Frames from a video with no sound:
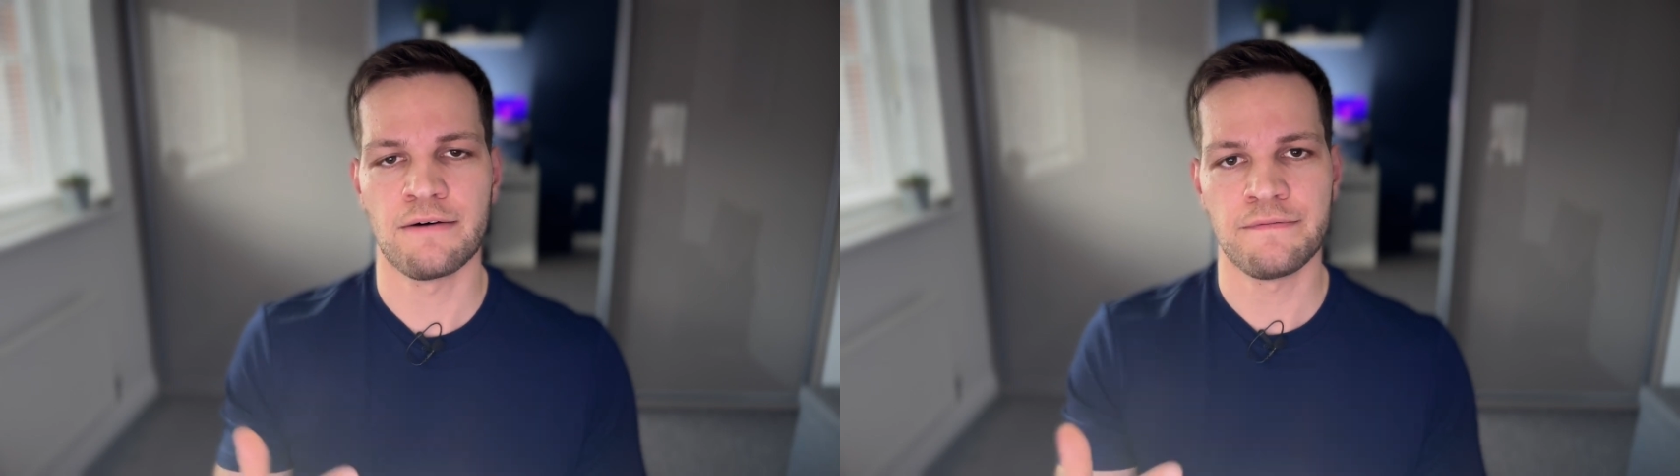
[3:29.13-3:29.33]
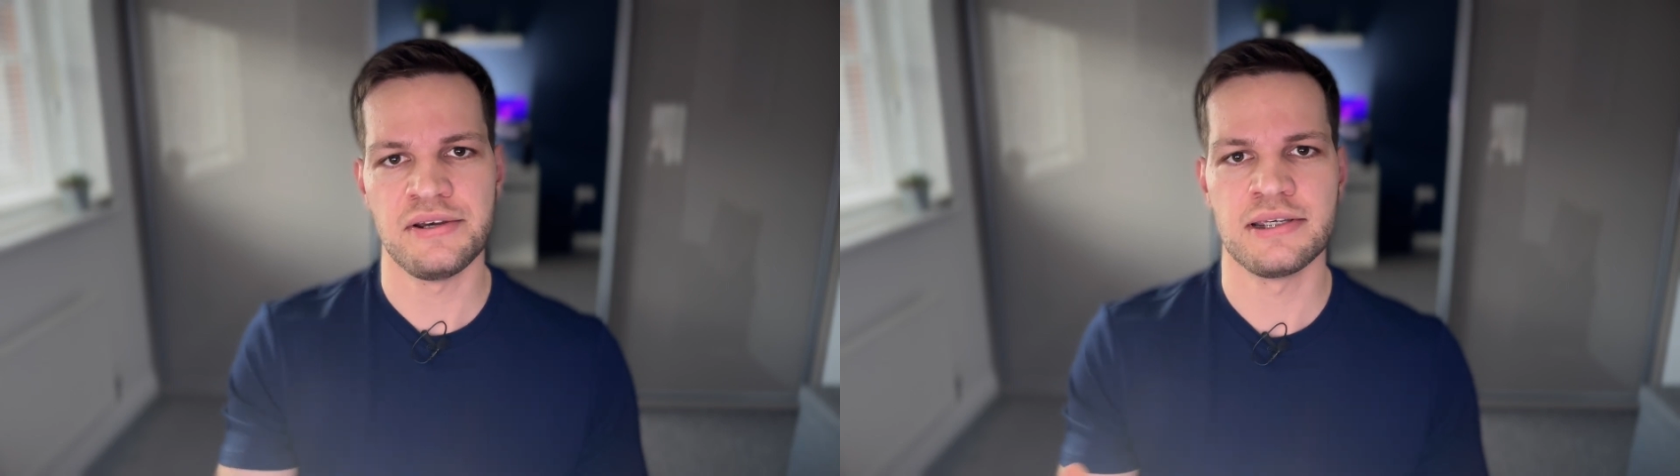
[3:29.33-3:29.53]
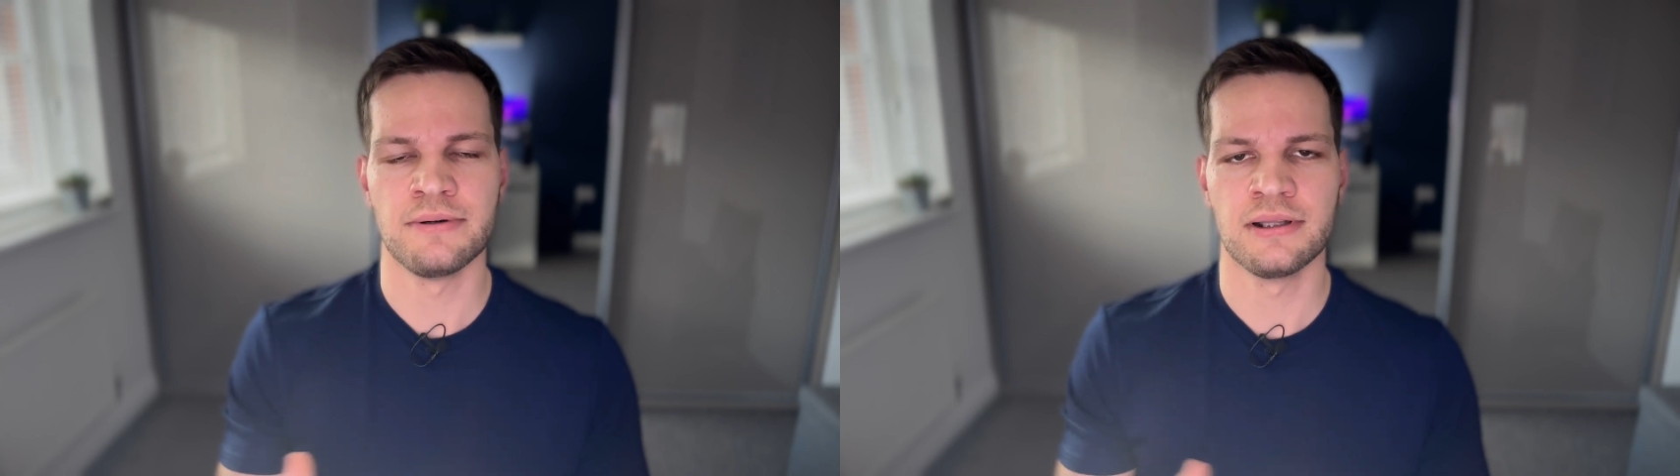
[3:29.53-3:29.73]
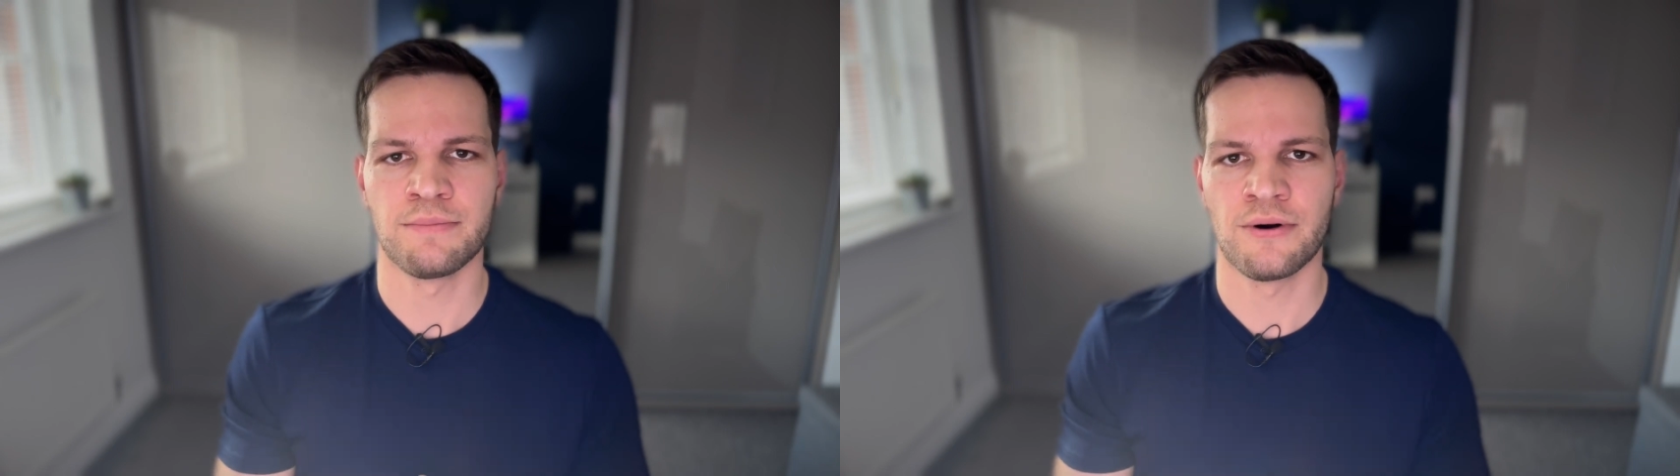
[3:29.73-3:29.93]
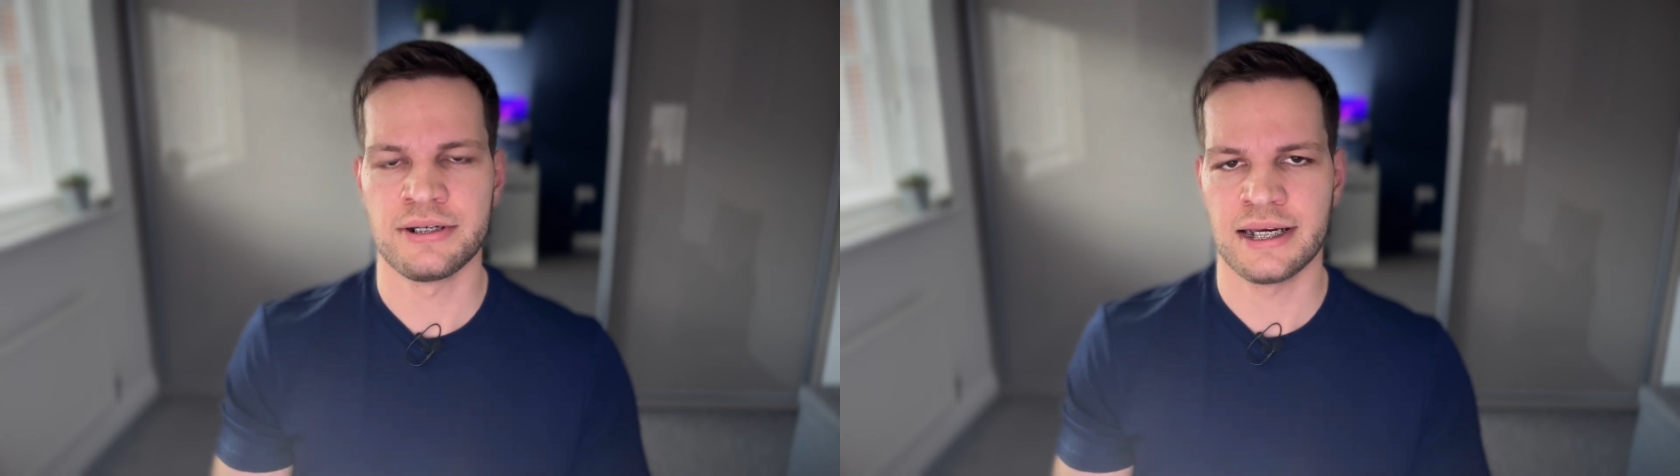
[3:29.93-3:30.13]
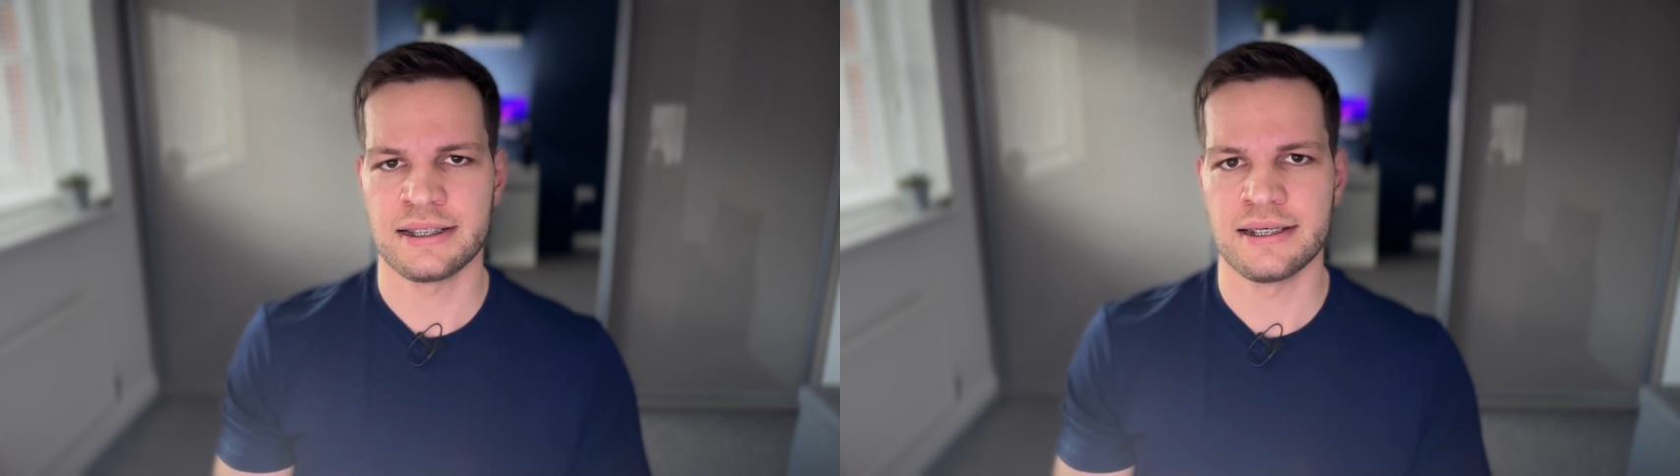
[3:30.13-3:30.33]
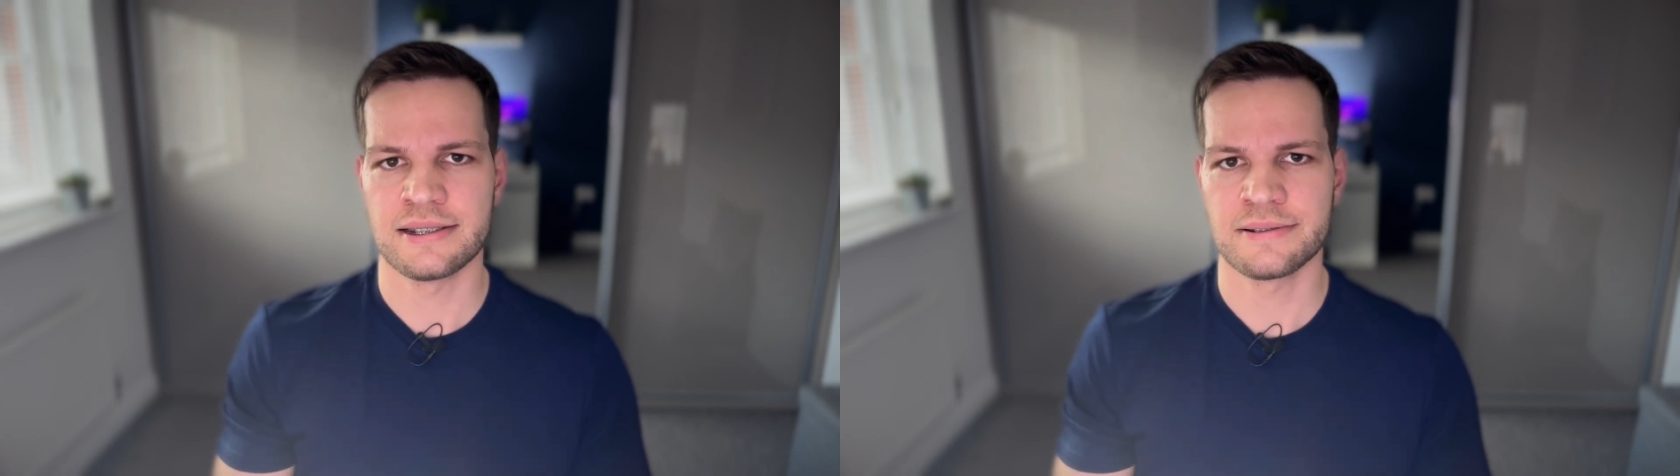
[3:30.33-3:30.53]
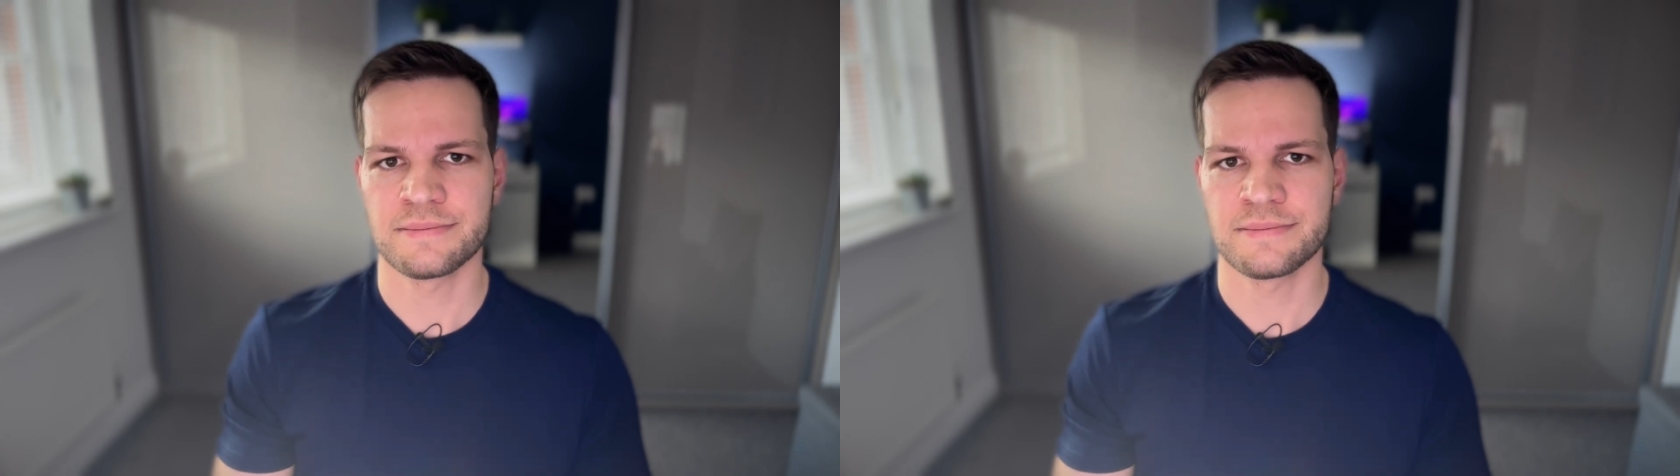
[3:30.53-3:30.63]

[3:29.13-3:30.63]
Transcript: feasible the project is.